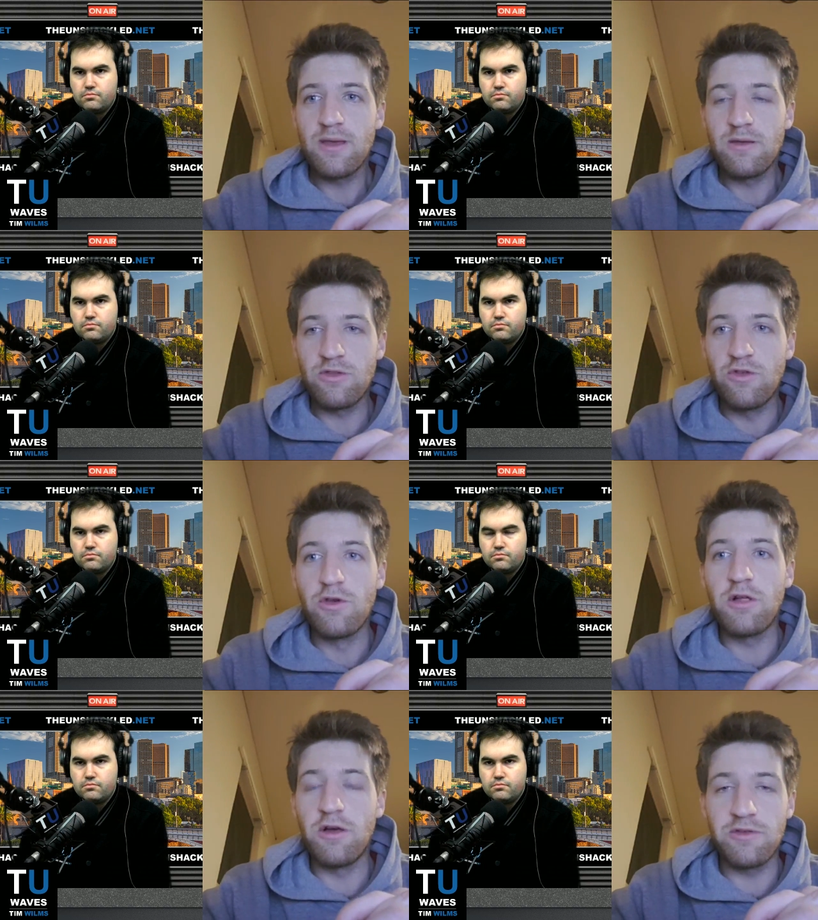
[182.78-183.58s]
Speaker 1: too
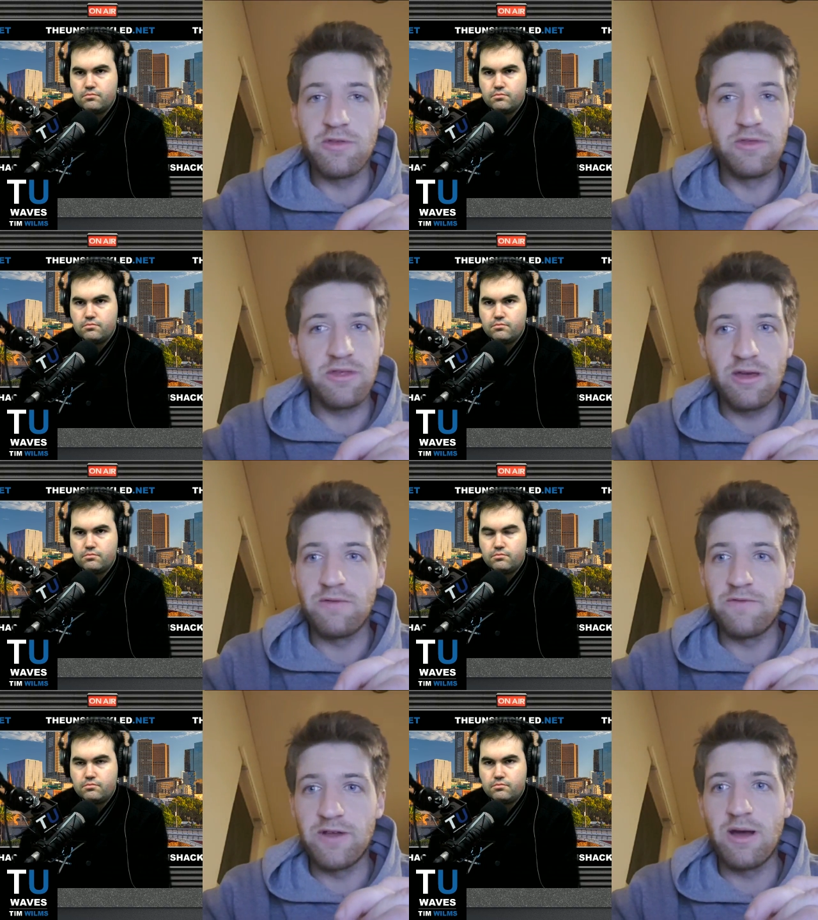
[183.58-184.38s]
close to the sun
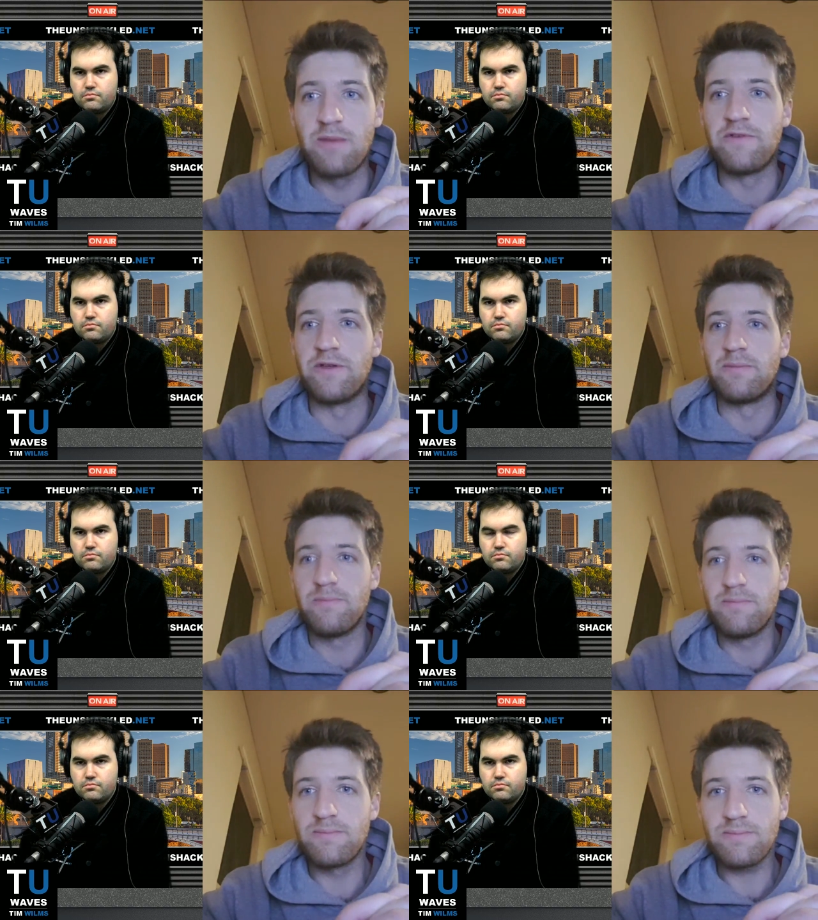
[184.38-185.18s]
for comfort.
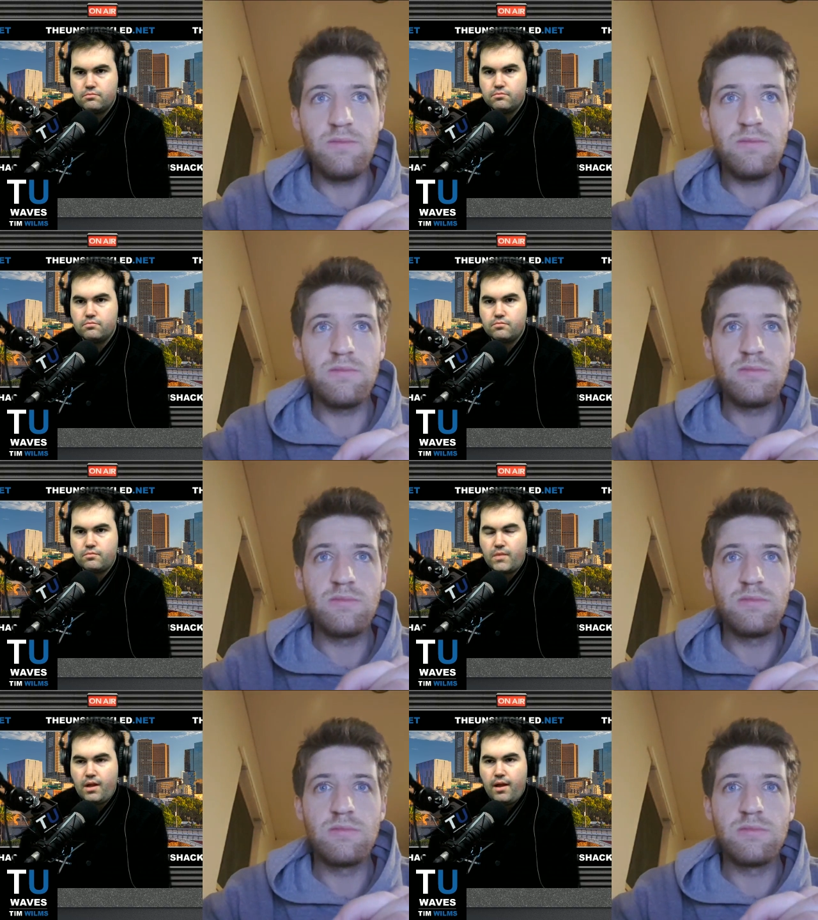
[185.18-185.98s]

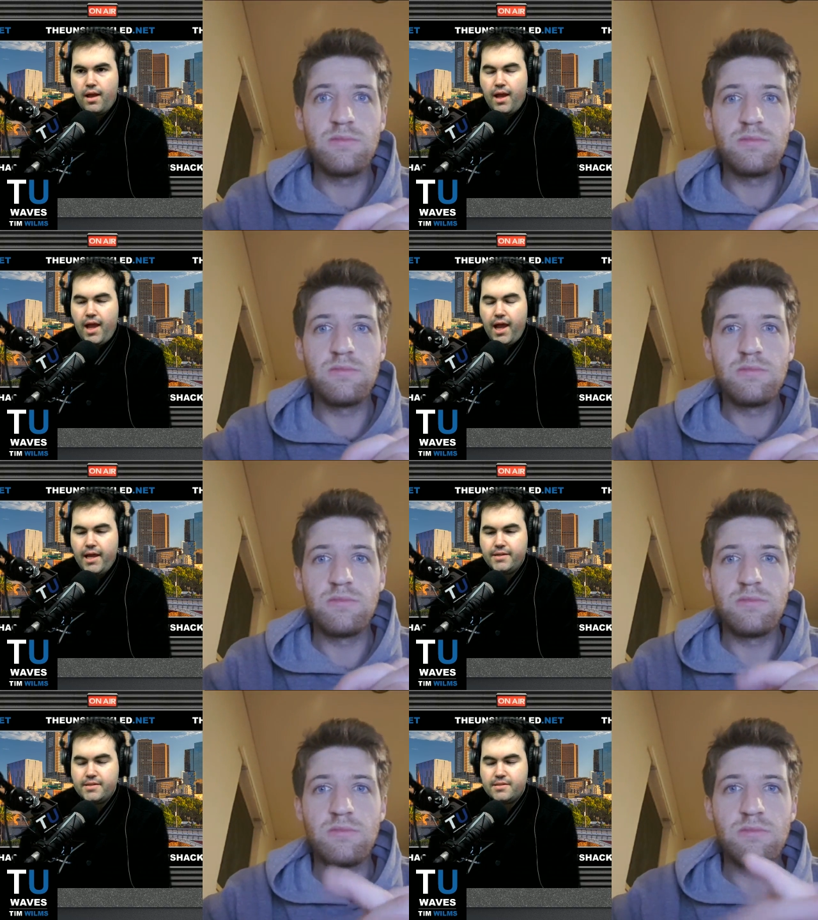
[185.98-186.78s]

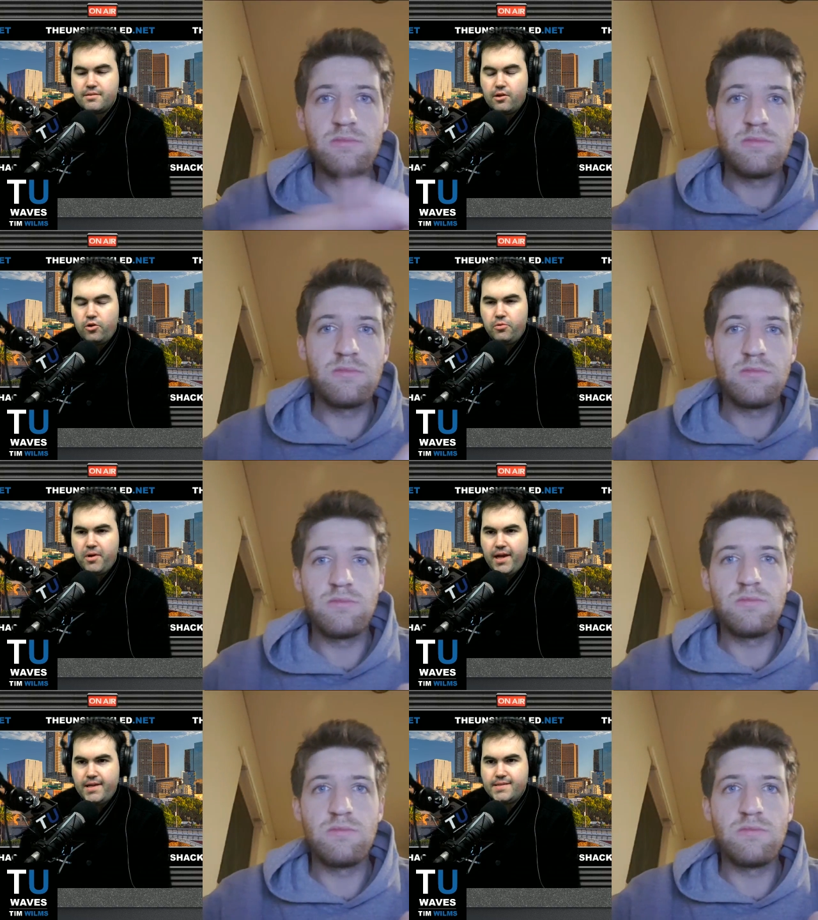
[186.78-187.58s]
Speaker 2: And
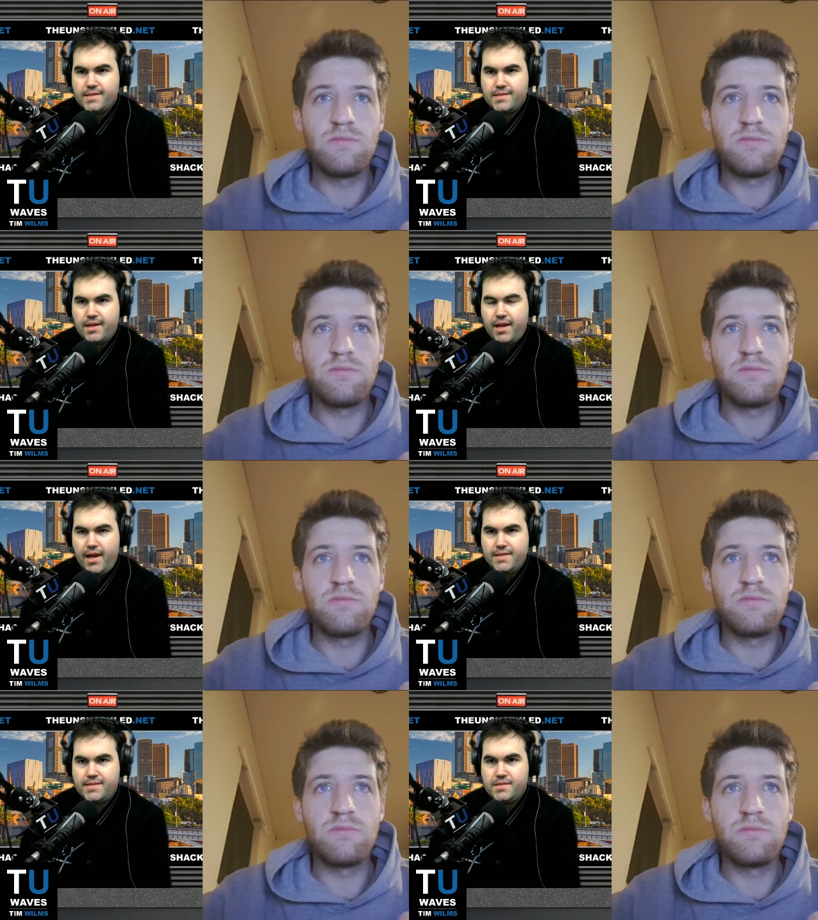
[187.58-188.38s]
always is the case
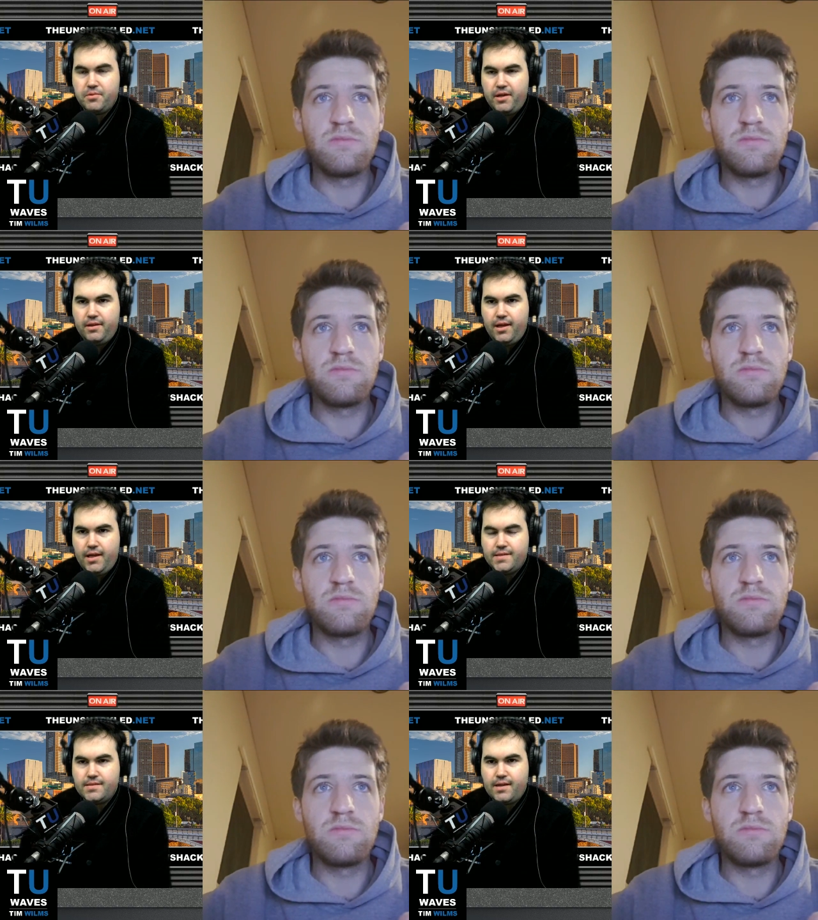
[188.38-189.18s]
is when
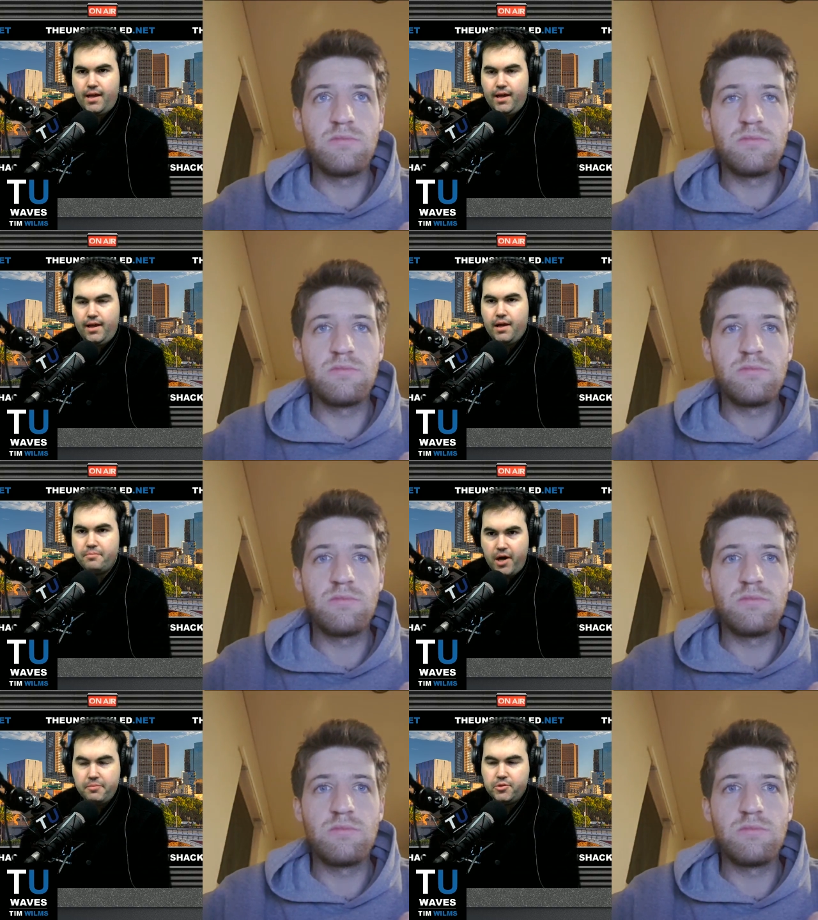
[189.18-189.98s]
there's a, a
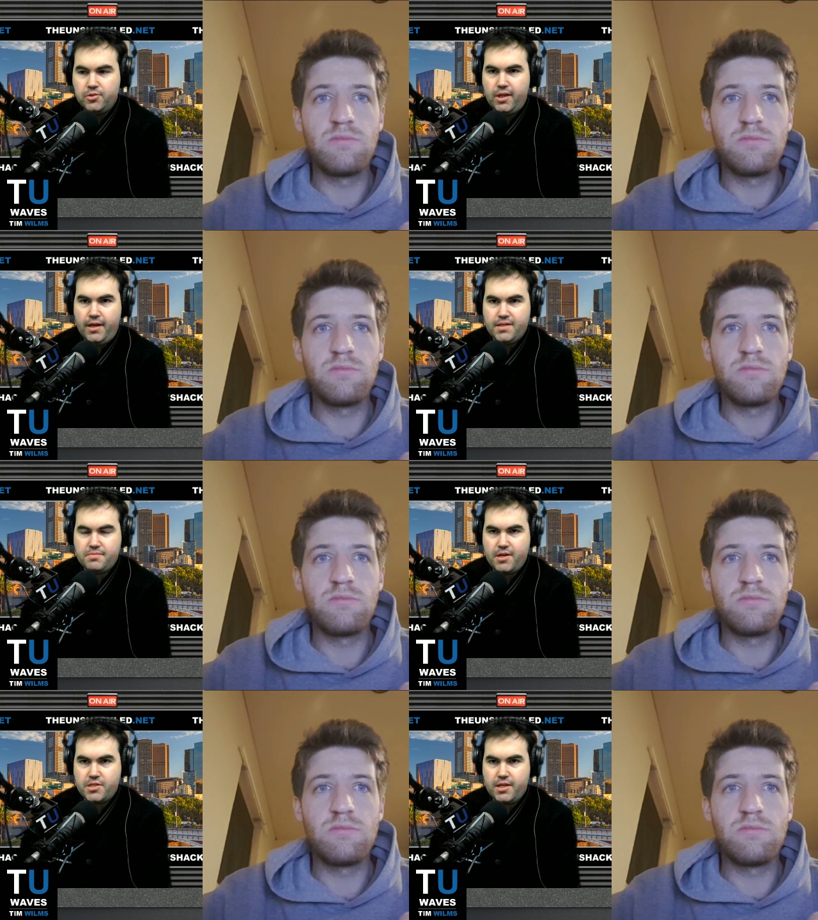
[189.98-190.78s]
bubble, and
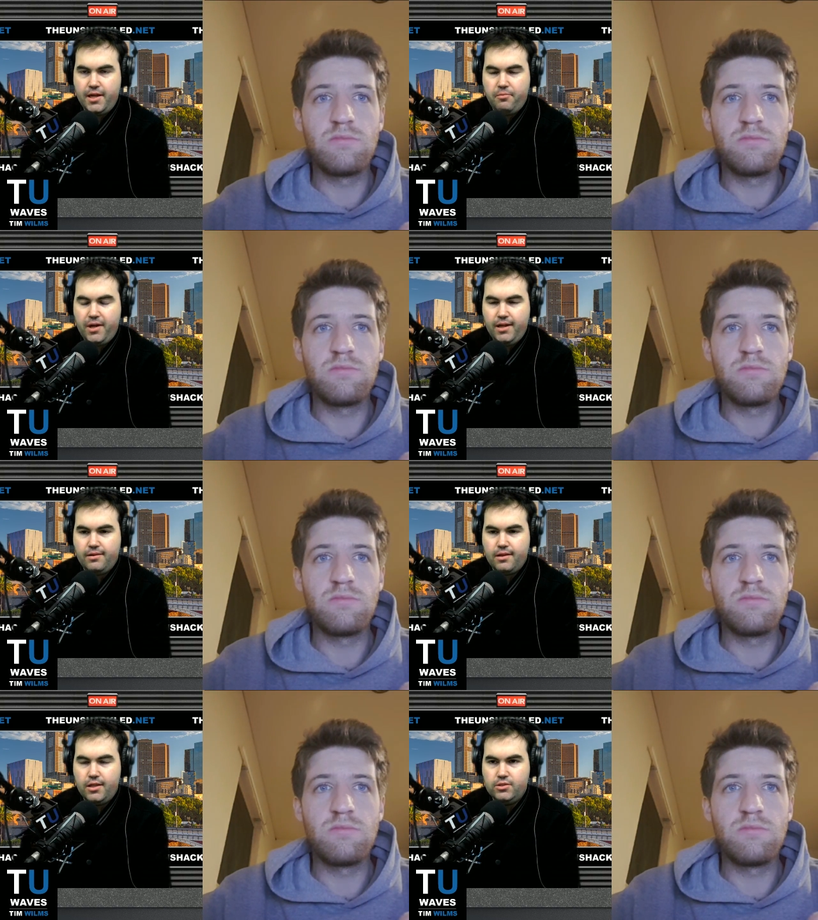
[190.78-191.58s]
especially with
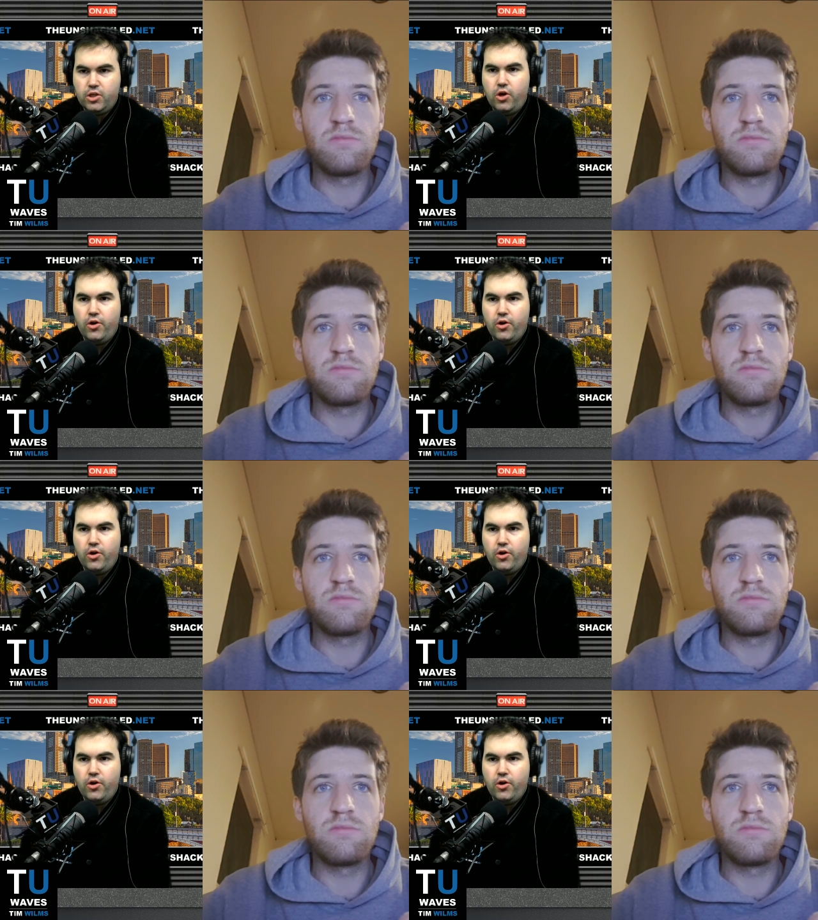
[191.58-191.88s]
a low